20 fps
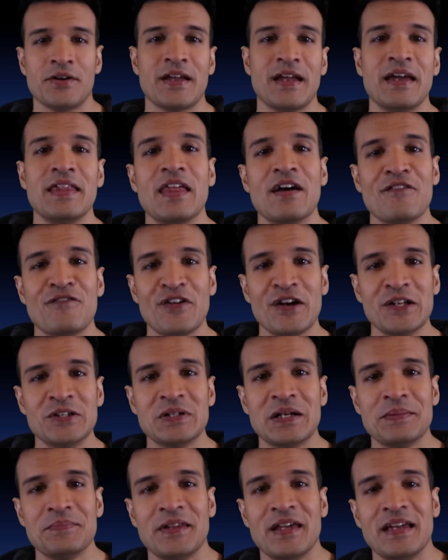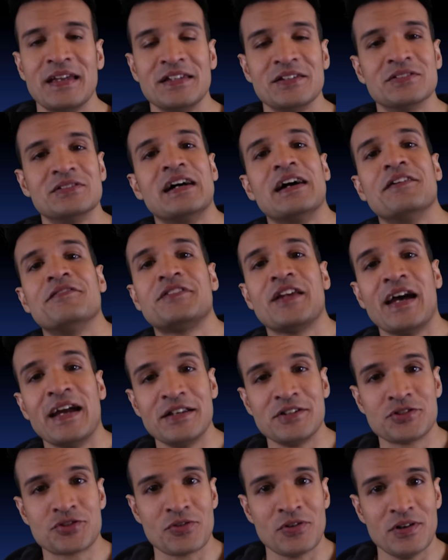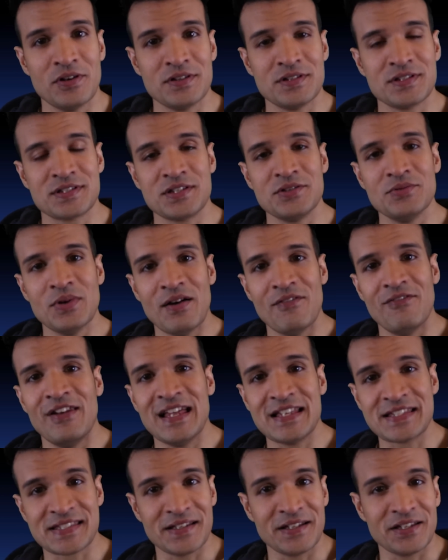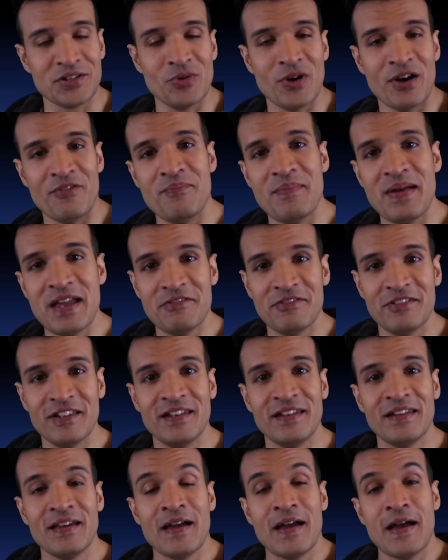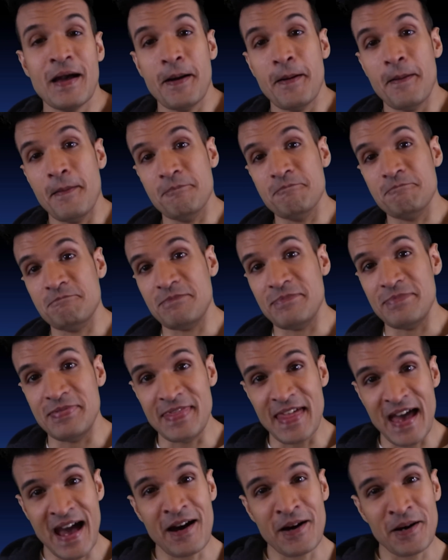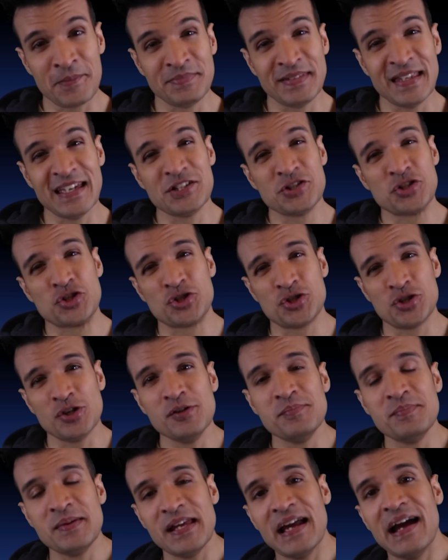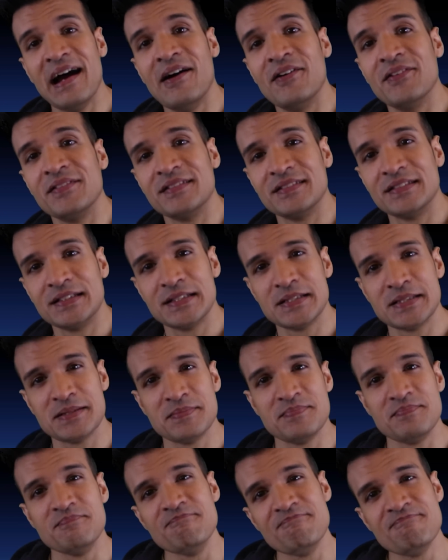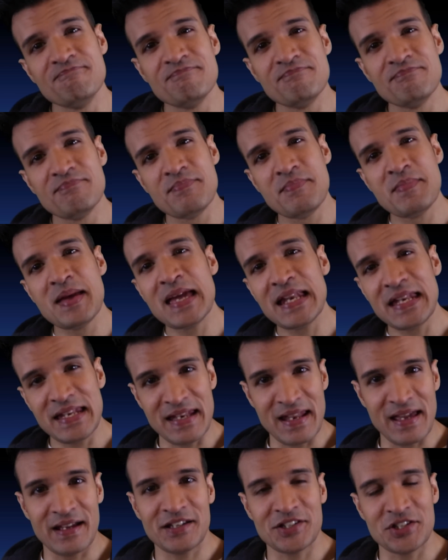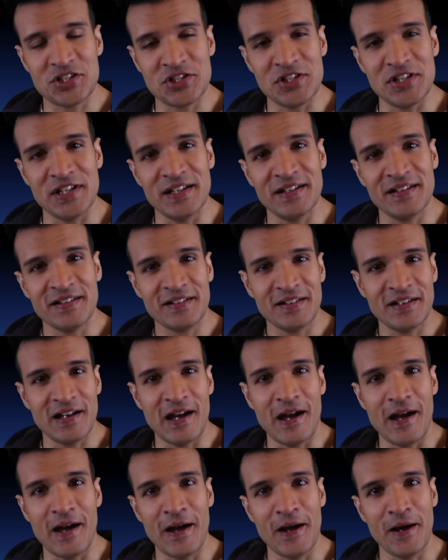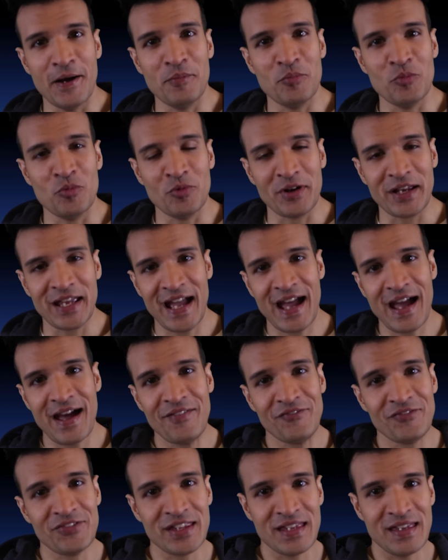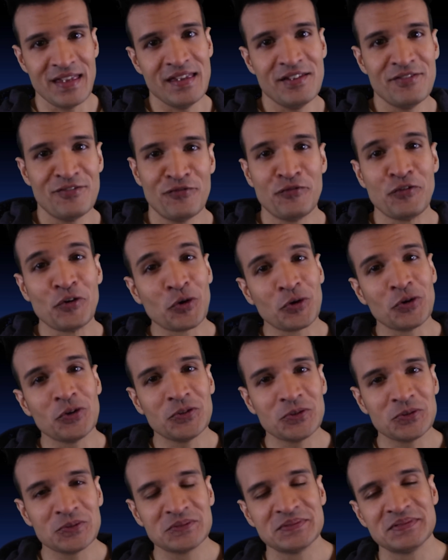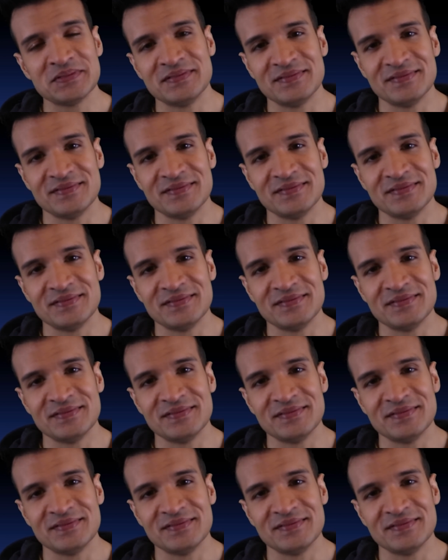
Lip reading: okay, in that final update, you'll have Titantrons, you have Lesnar, you have Maven. That update should be out mid next year. We have the full